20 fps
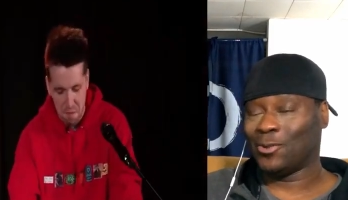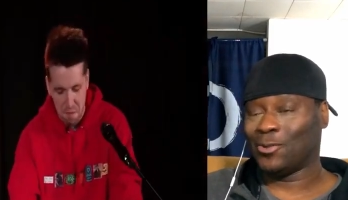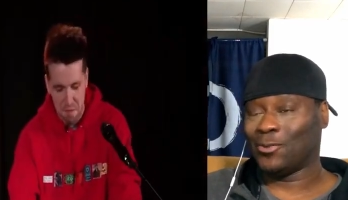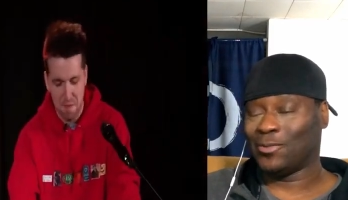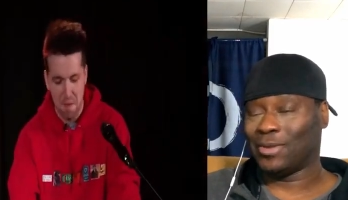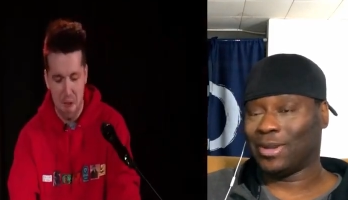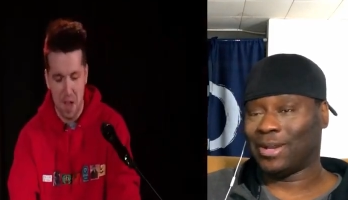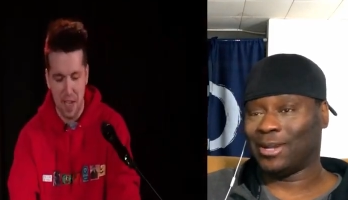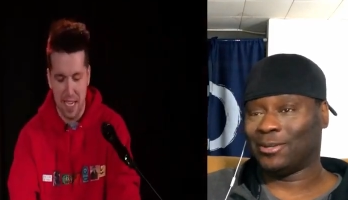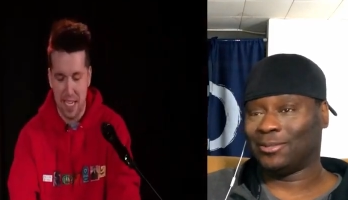Speaker 1: how
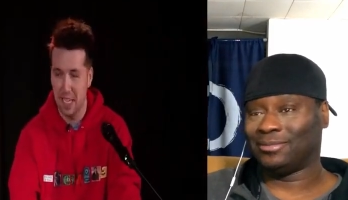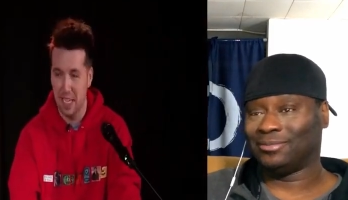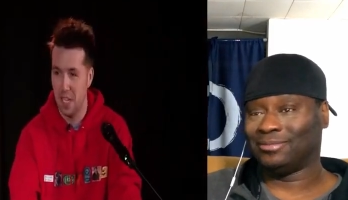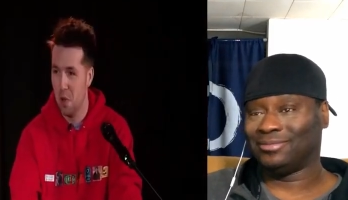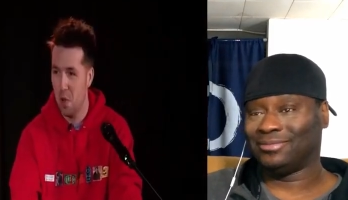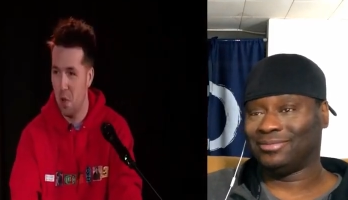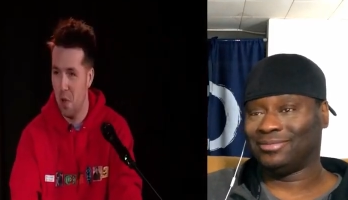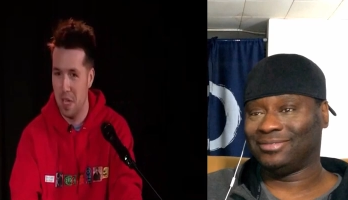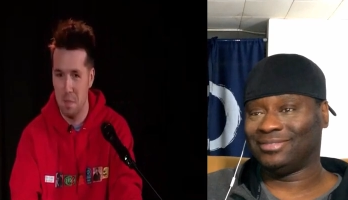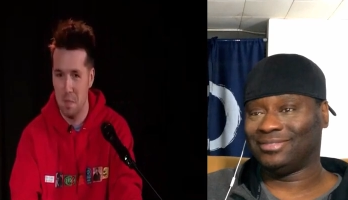wow. fucking
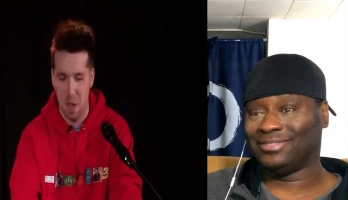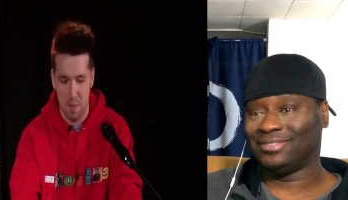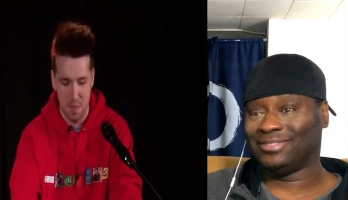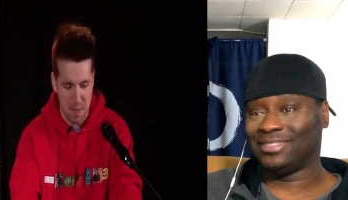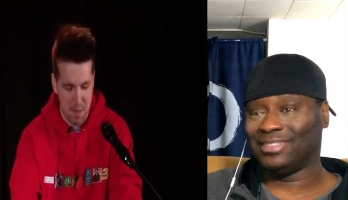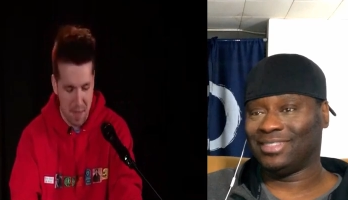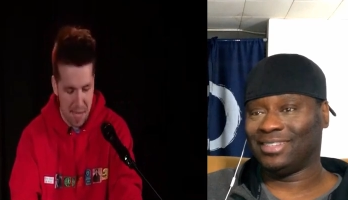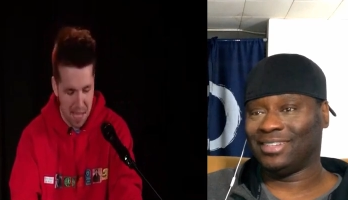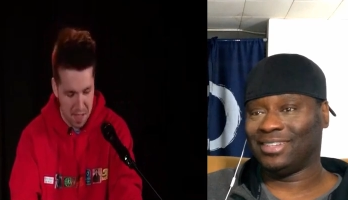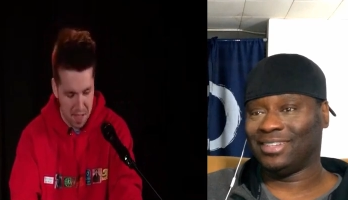annoying
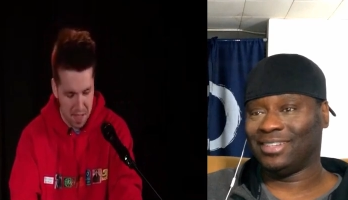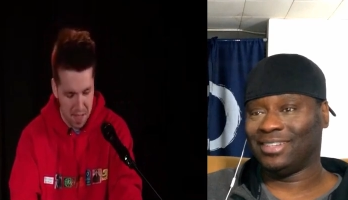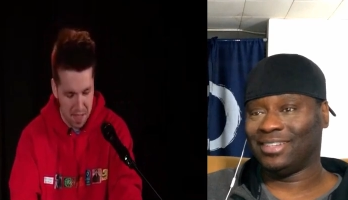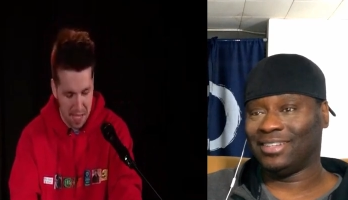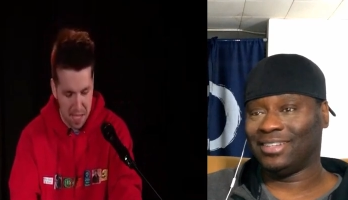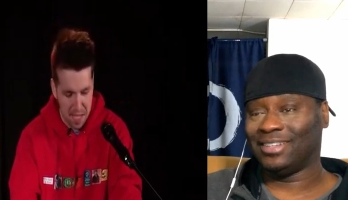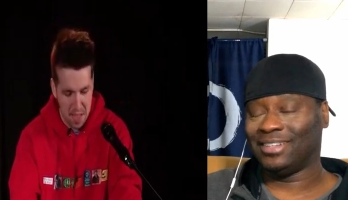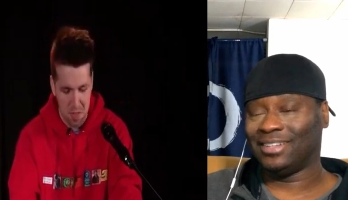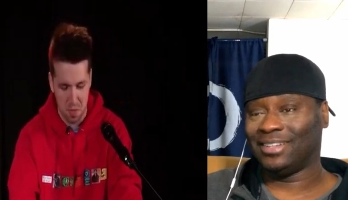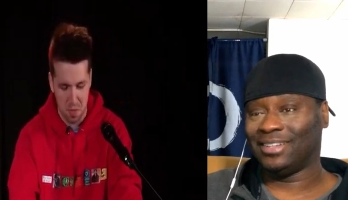Mummy
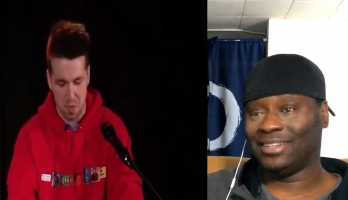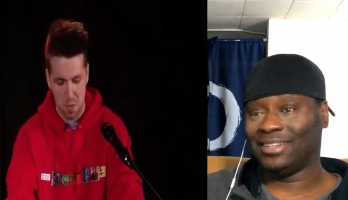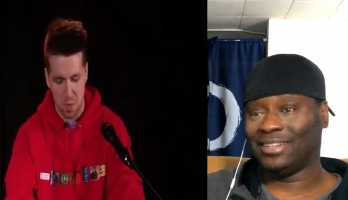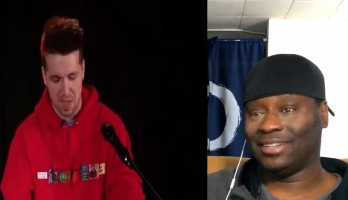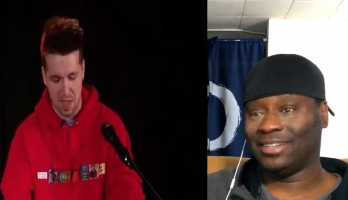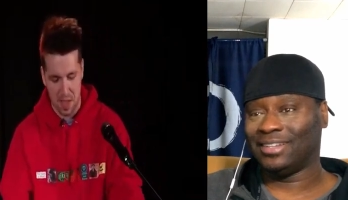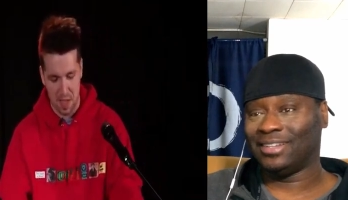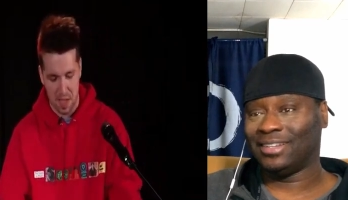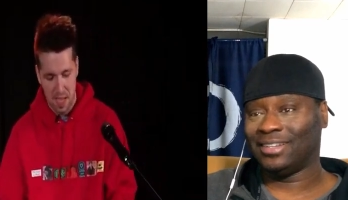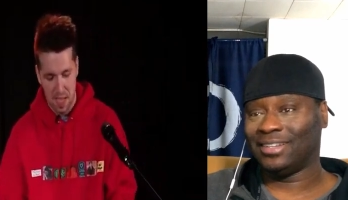Bez is on
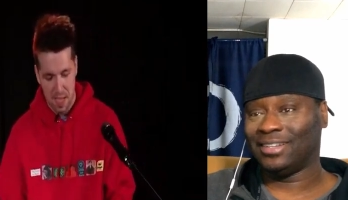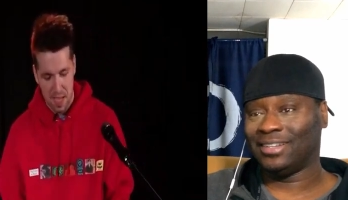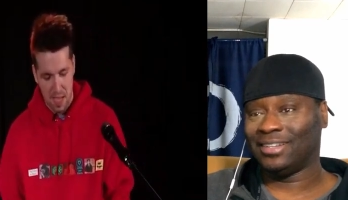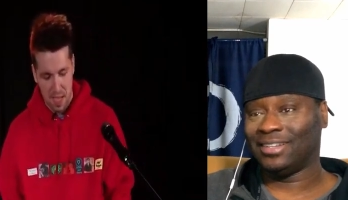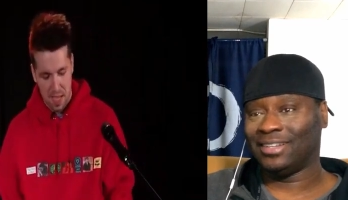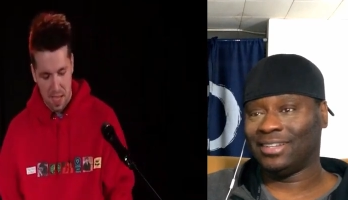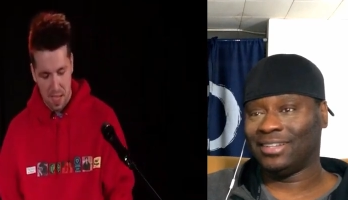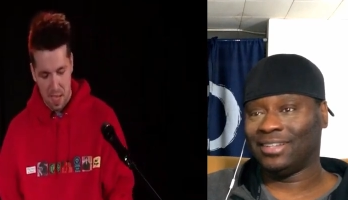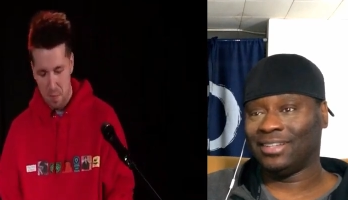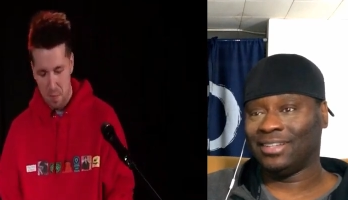Twitter,
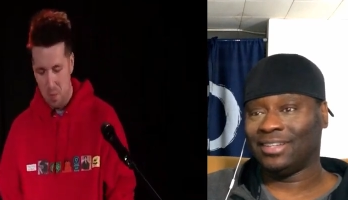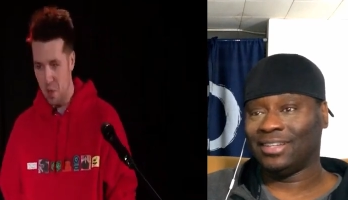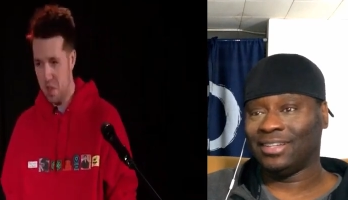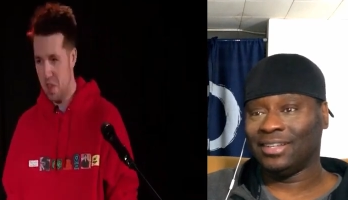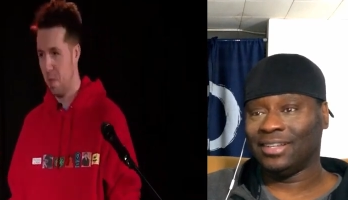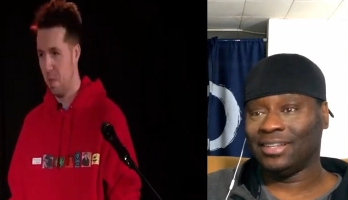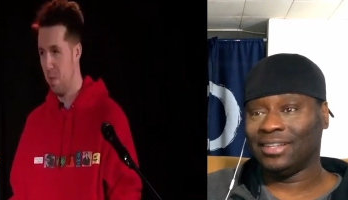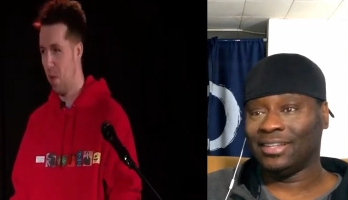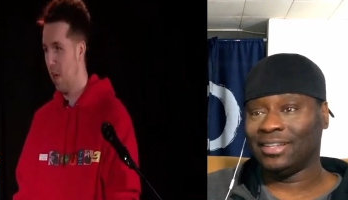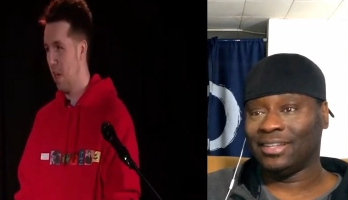I'm
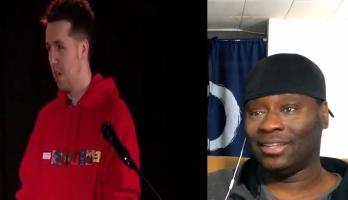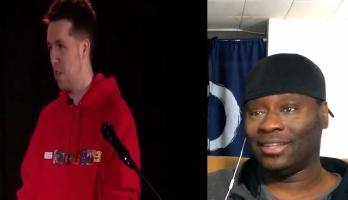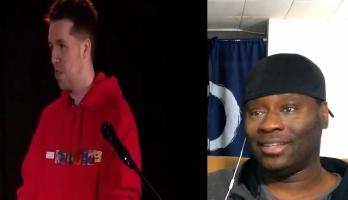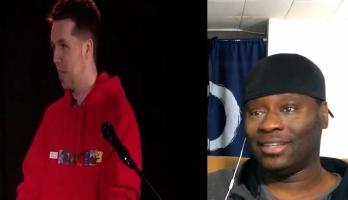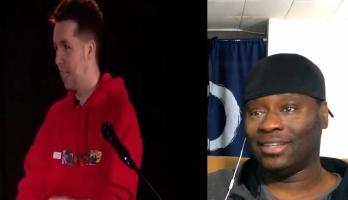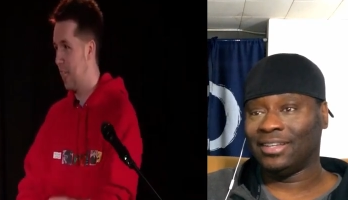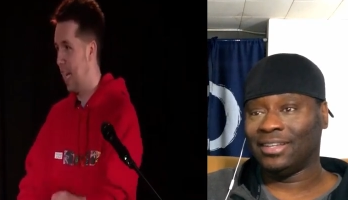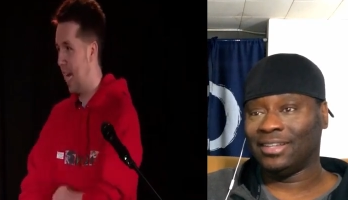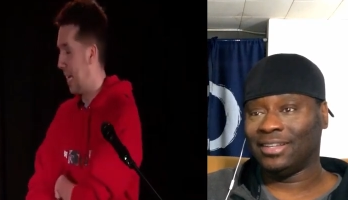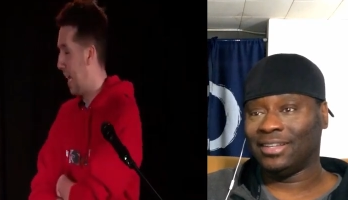not
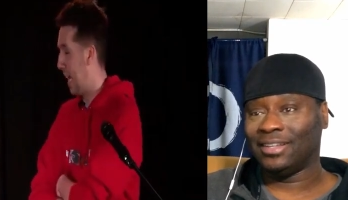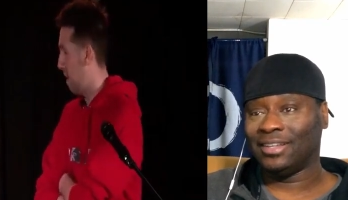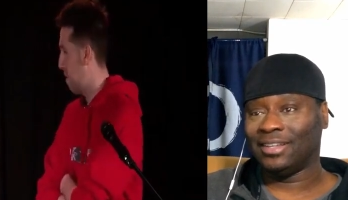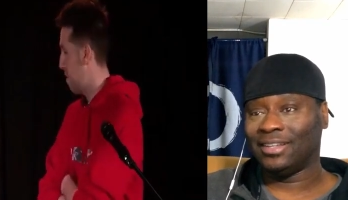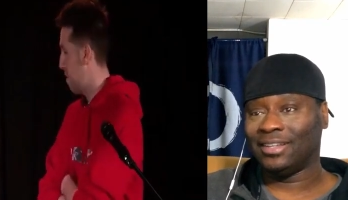surprised your dad